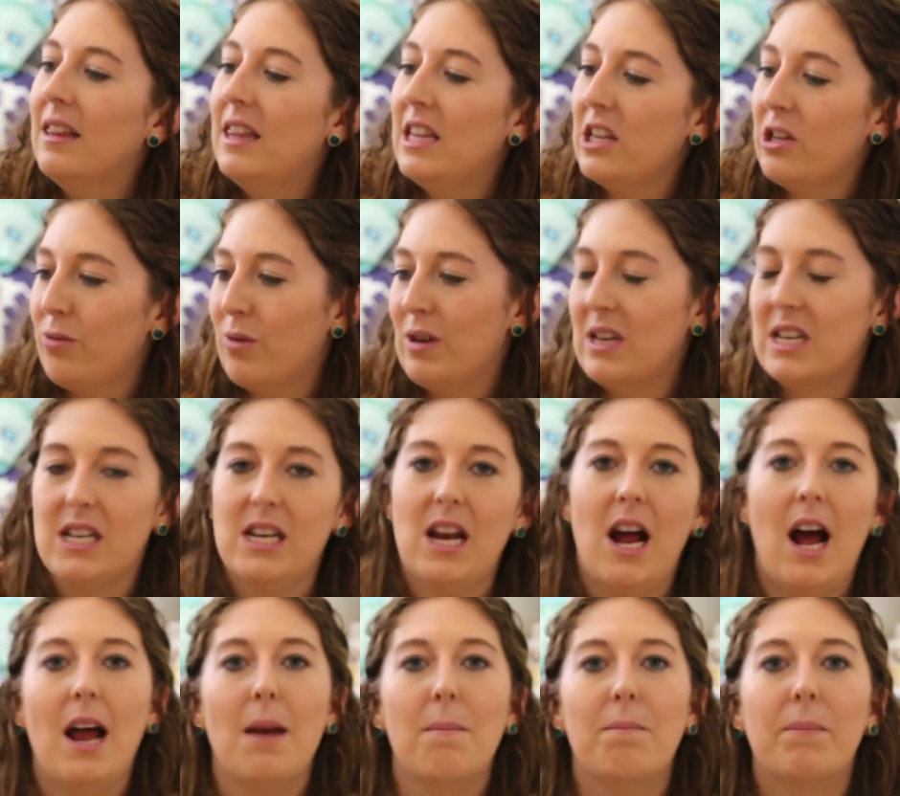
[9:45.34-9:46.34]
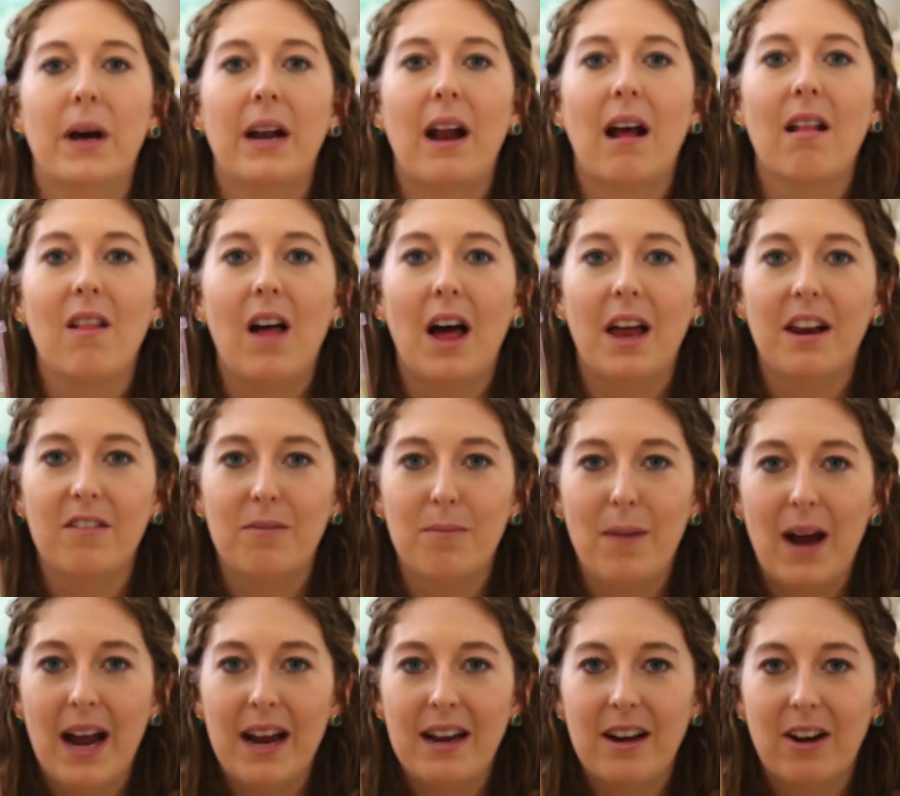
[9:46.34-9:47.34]
this one's not, but a lot of
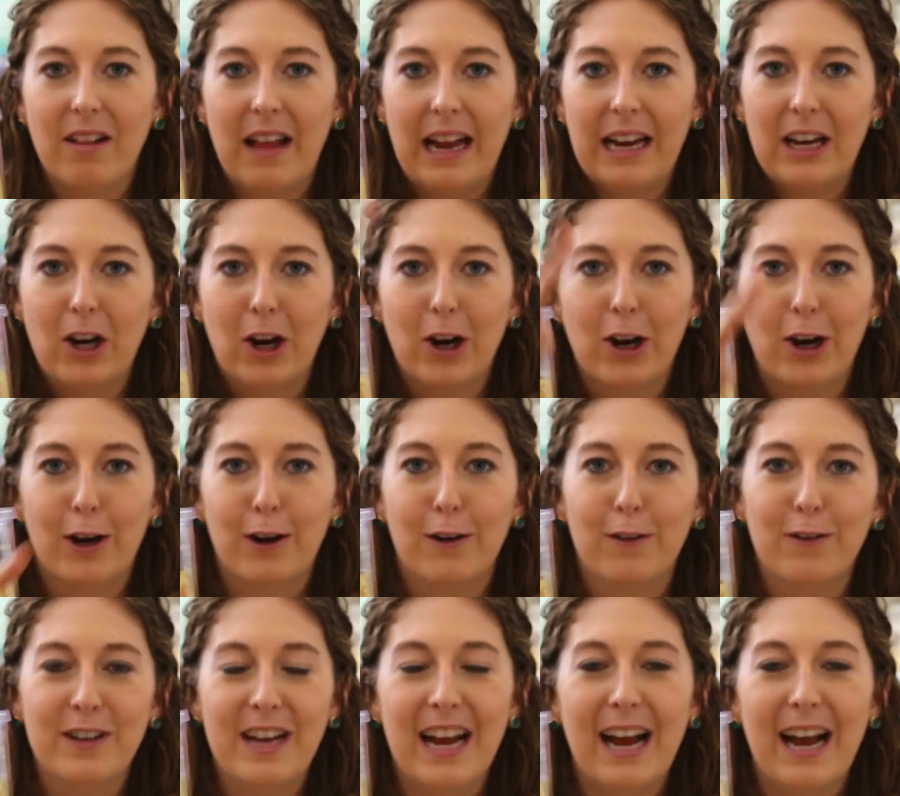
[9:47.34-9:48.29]
mine are like curved